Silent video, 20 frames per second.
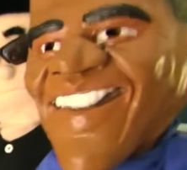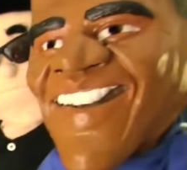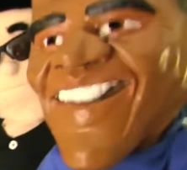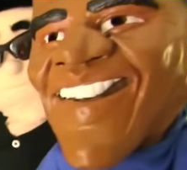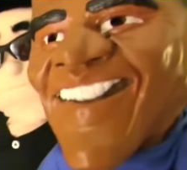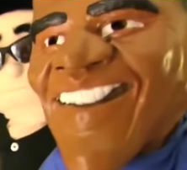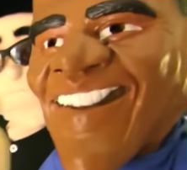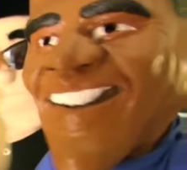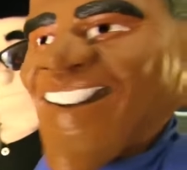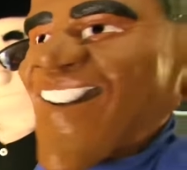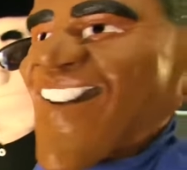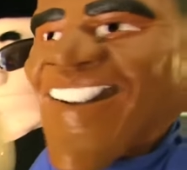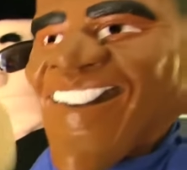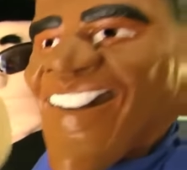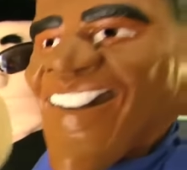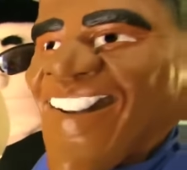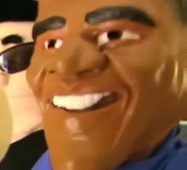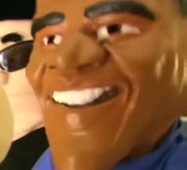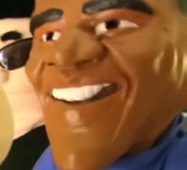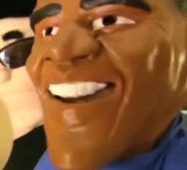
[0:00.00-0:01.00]
do I have to leave
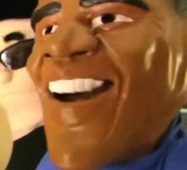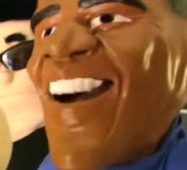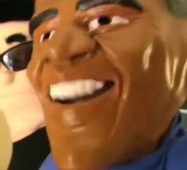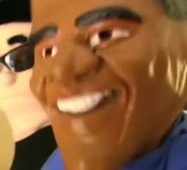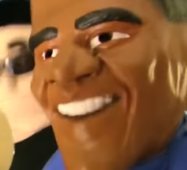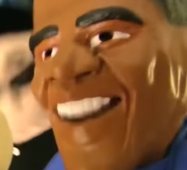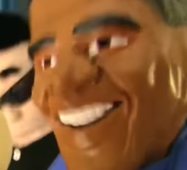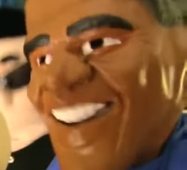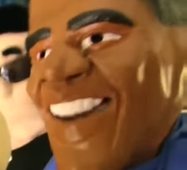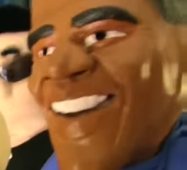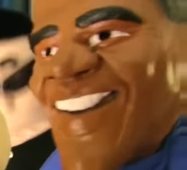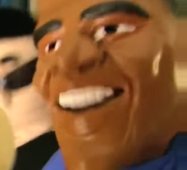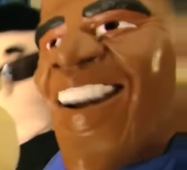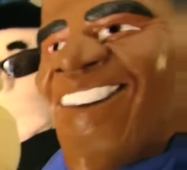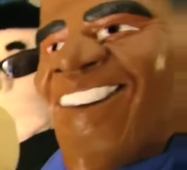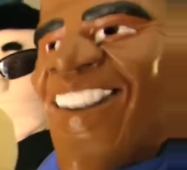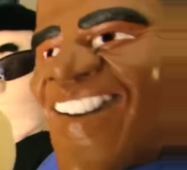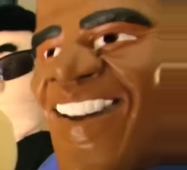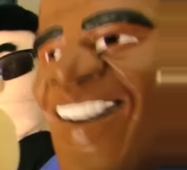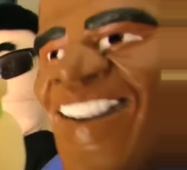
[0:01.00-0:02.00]
too? Uh, yes,
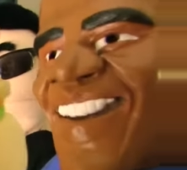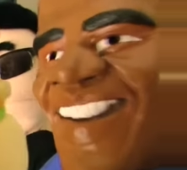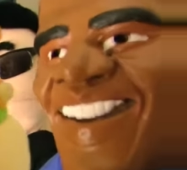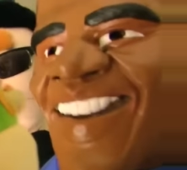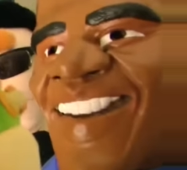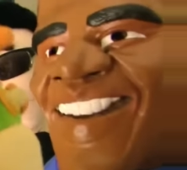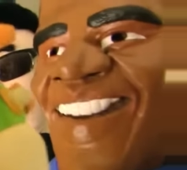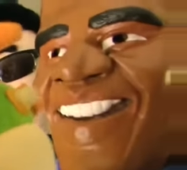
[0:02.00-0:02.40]
especially you.